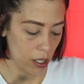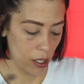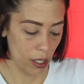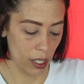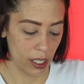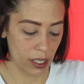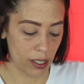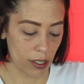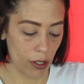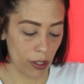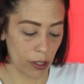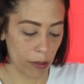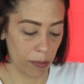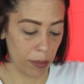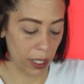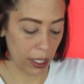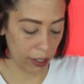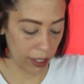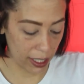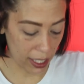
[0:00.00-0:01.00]
It's called
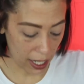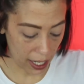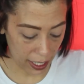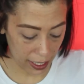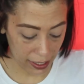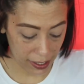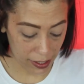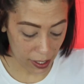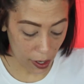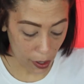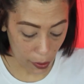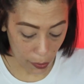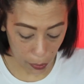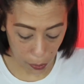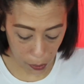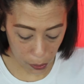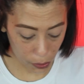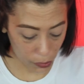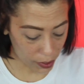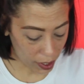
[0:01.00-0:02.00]
Berry Ice. Oh
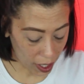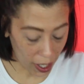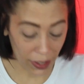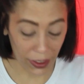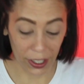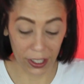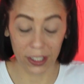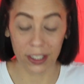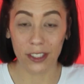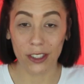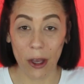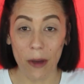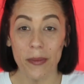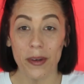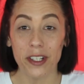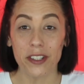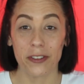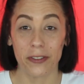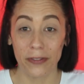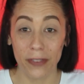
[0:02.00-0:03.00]
god, there's so
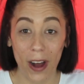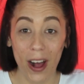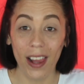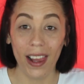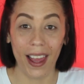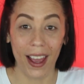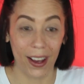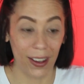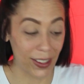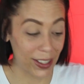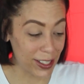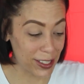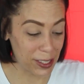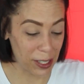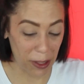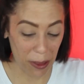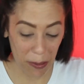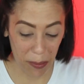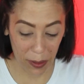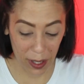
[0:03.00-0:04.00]
much fallout
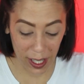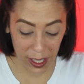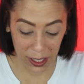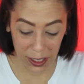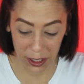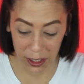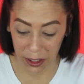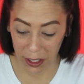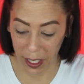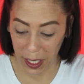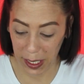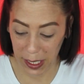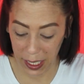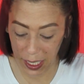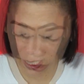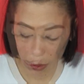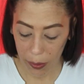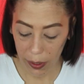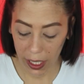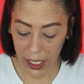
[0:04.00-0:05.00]
using the brush, it's crazy.
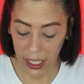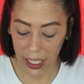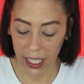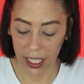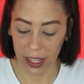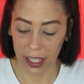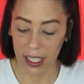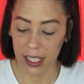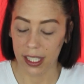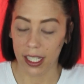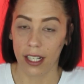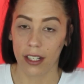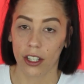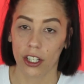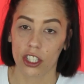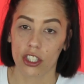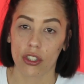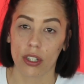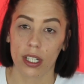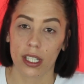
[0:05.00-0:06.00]
But we're going to get this in
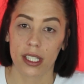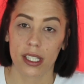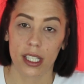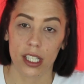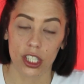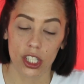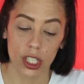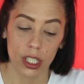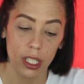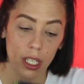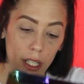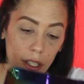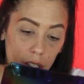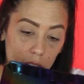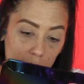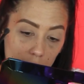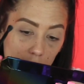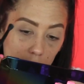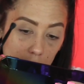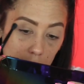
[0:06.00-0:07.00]
our transition
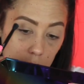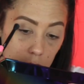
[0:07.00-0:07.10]
area.